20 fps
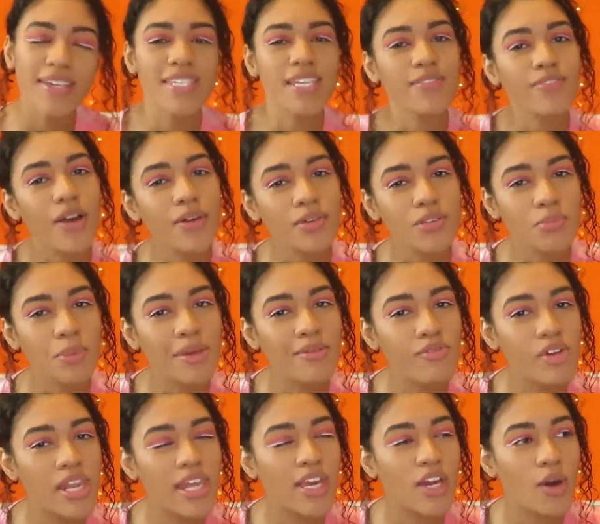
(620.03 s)
because if I was
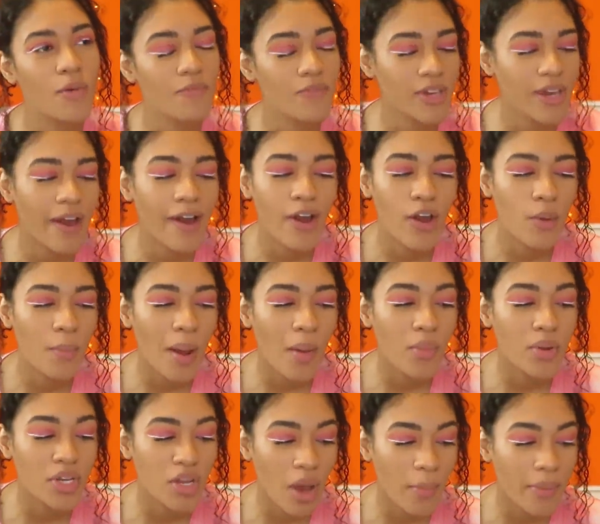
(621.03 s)
being really comfy at home, I
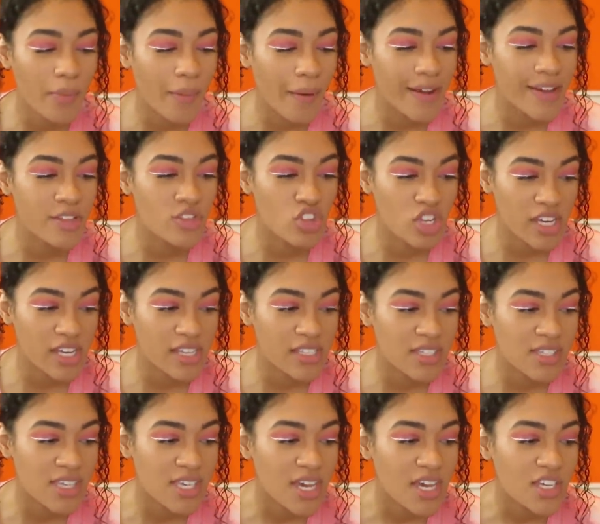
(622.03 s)
would not be wearing
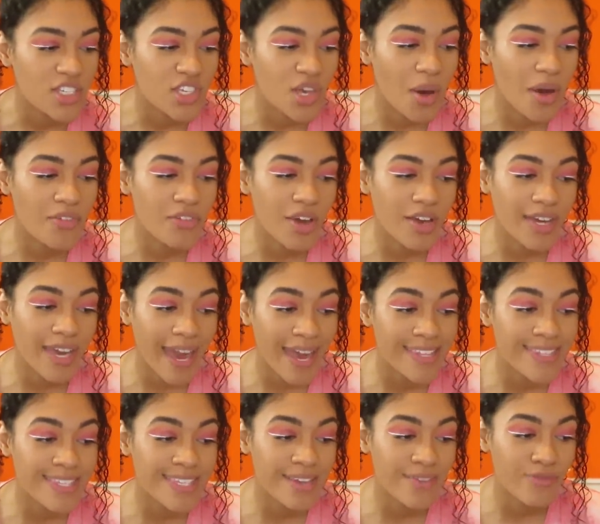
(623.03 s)
jeans. So I've got
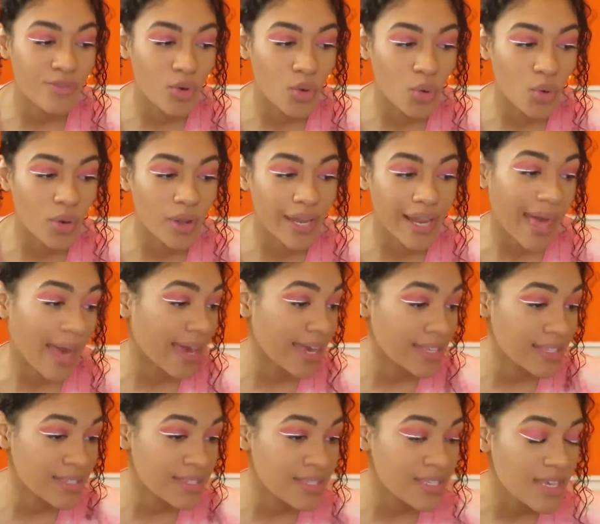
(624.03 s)
Kenzie for
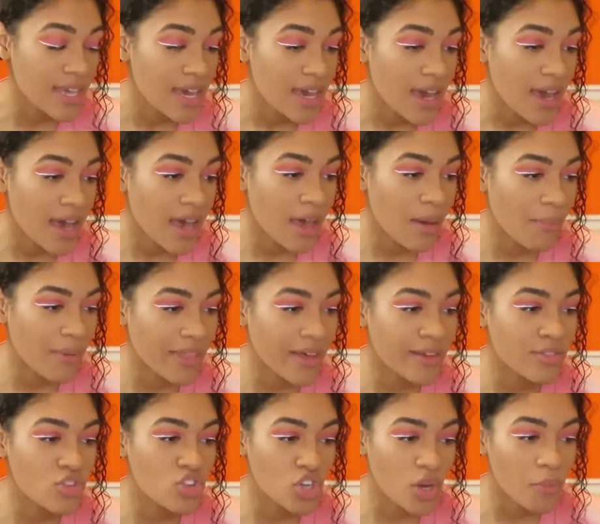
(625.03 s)
leggings, but
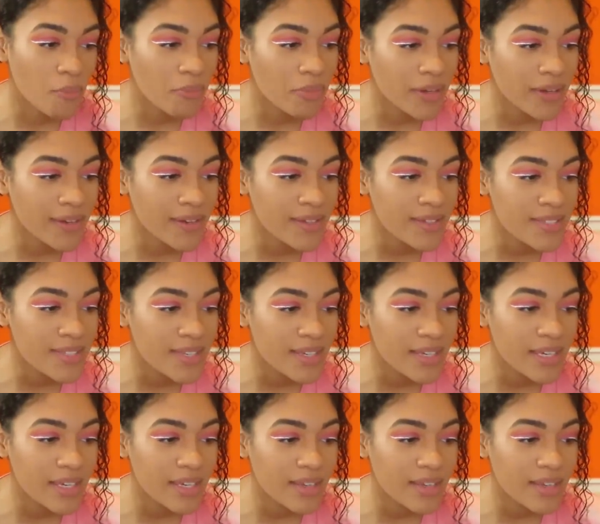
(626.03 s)
then jumpers.